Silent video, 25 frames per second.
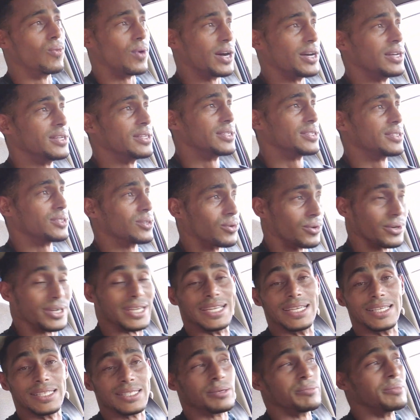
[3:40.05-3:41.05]
was or
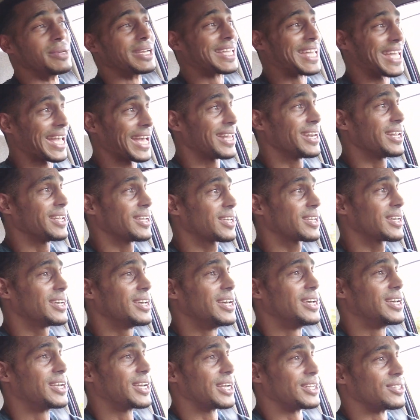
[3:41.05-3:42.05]
is a mechanic,
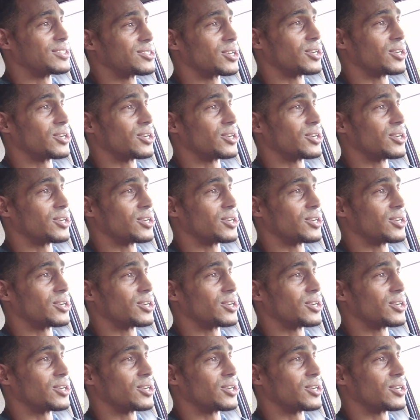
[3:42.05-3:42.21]
and